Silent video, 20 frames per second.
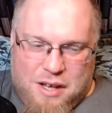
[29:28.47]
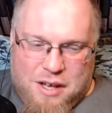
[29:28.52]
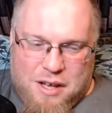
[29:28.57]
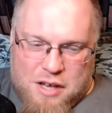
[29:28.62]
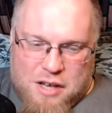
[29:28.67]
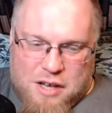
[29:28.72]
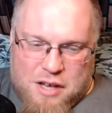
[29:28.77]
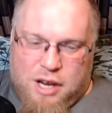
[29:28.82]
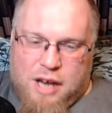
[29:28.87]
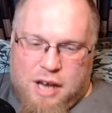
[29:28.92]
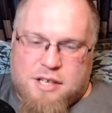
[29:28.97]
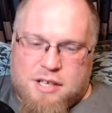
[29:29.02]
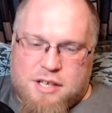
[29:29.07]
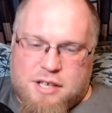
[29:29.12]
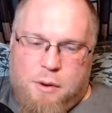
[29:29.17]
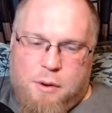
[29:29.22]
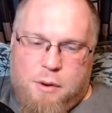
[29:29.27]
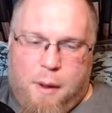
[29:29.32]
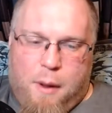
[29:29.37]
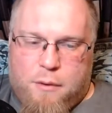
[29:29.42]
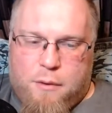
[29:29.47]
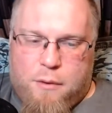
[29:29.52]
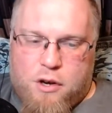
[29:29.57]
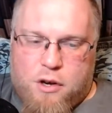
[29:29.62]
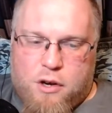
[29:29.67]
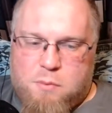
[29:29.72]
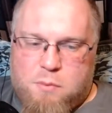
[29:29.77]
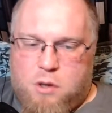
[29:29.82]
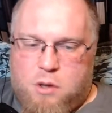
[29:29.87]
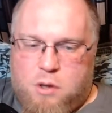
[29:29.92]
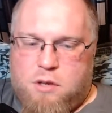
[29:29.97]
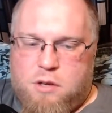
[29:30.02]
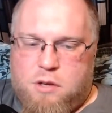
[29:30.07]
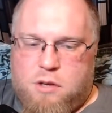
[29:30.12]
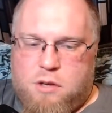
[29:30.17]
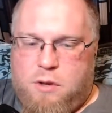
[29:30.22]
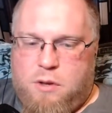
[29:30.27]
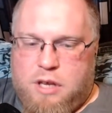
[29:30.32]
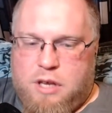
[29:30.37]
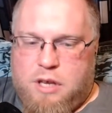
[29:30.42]
until next time, remember, there's more to
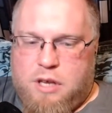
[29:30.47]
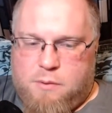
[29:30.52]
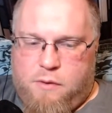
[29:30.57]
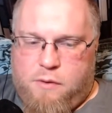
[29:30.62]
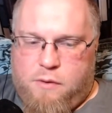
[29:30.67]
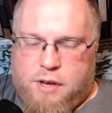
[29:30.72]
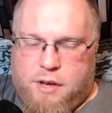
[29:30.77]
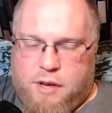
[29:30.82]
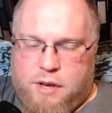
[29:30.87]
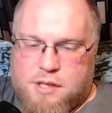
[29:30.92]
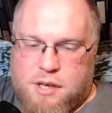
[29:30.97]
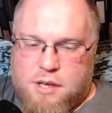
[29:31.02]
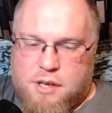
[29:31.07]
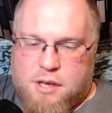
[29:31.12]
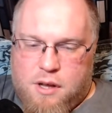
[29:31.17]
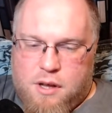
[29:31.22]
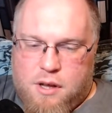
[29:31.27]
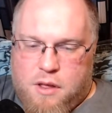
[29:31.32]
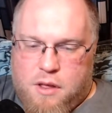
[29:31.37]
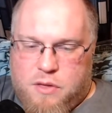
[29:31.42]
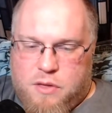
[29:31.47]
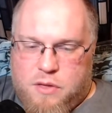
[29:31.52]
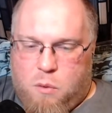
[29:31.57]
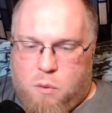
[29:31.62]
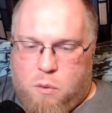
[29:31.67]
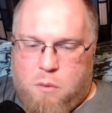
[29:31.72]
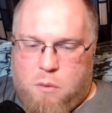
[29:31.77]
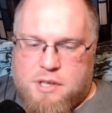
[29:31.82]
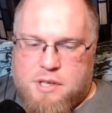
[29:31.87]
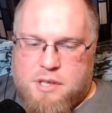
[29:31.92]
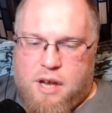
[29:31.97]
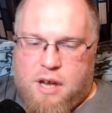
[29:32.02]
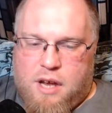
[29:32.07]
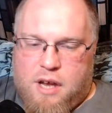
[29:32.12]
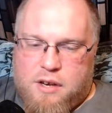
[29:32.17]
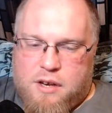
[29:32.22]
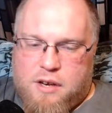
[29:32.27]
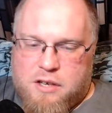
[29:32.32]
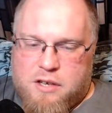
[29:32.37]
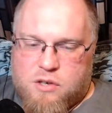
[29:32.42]
these movies than what we see on
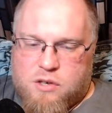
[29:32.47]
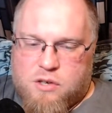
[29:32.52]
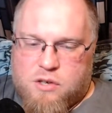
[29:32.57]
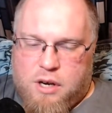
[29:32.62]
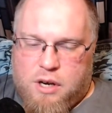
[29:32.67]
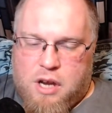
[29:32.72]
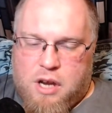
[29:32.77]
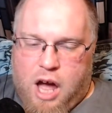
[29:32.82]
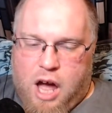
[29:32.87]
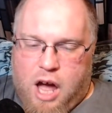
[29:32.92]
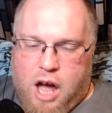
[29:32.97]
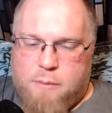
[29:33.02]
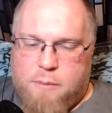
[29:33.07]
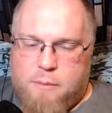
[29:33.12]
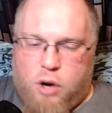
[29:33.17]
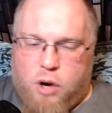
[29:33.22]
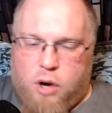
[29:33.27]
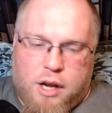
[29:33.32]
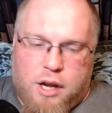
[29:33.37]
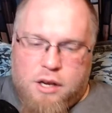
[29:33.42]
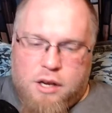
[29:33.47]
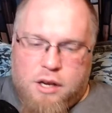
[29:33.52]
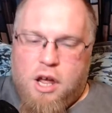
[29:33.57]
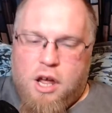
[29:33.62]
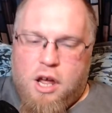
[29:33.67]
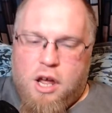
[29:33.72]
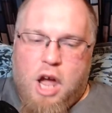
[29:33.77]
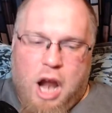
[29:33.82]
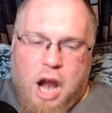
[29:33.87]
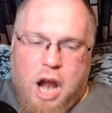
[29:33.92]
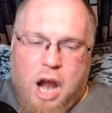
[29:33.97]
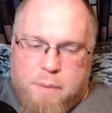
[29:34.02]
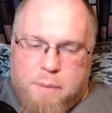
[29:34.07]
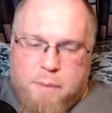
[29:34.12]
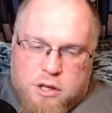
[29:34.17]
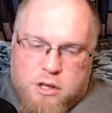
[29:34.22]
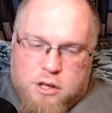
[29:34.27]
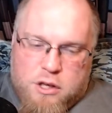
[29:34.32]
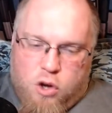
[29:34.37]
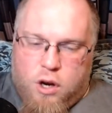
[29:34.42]
the screen. I am Greydon, and I'll
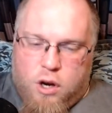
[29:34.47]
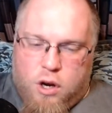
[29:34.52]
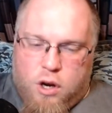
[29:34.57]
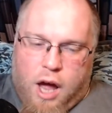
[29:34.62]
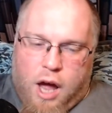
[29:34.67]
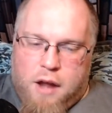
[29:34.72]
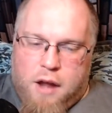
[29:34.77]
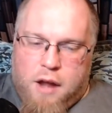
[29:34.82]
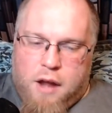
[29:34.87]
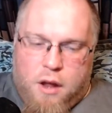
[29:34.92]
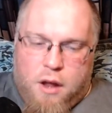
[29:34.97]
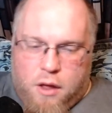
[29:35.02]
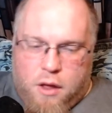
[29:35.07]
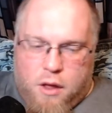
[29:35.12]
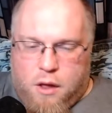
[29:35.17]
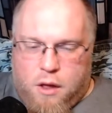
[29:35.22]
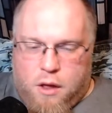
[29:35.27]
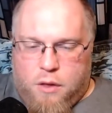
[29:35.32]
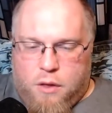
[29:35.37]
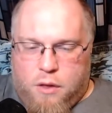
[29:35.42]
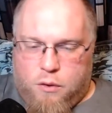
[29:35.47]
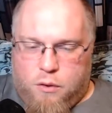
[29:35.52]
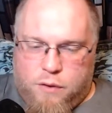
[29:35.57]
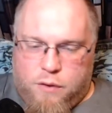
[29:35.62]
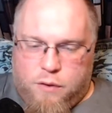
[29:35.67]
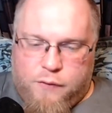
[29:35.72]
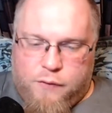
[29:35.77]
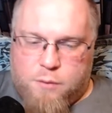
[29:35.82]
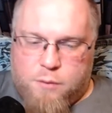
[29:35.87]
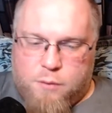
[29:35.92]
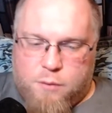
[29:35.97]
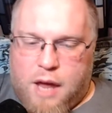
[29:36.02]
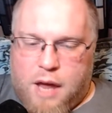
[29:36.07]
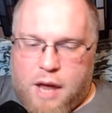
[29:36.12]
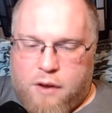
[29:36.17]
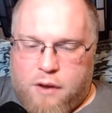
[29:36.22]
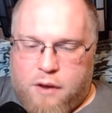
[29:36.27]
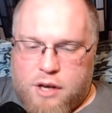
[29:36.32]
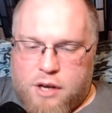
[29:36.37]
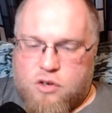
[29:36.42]
be your guide through the films
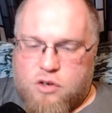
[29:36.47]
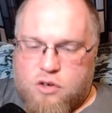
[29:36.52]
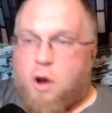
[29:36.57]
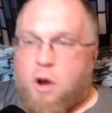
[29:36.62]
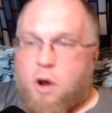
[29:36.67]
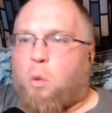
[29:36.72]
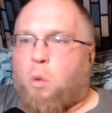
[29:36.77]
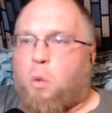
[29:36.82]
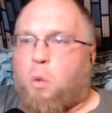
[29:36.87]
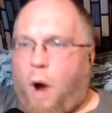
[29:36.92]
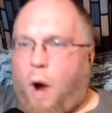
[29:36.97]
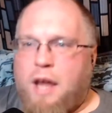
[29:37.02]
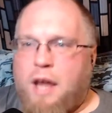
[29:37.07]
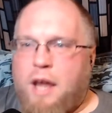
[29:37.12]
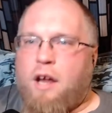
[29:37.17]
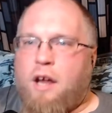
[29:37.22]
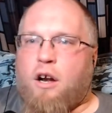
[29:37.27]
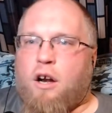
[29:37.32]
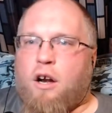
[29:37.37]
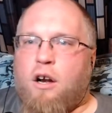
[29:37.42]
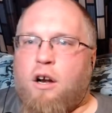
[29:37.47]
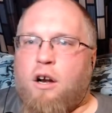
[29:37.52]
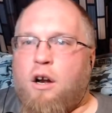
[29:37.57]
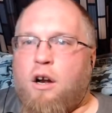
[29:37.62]
and their history right here